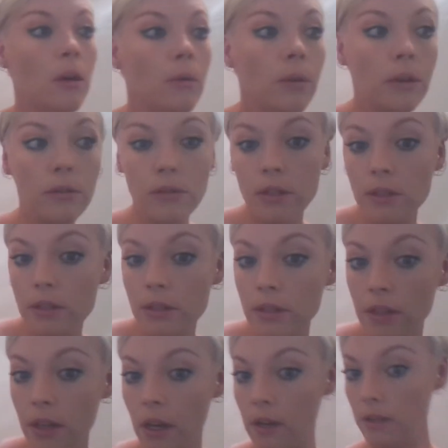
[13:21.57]
We'll do
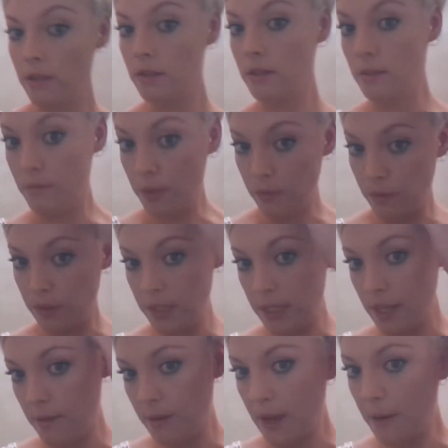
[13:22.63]
2 coats and we will
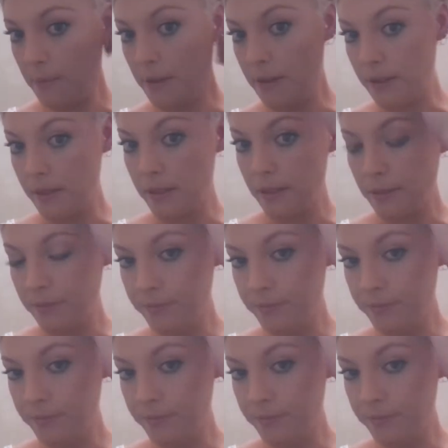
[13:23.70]
see what happens.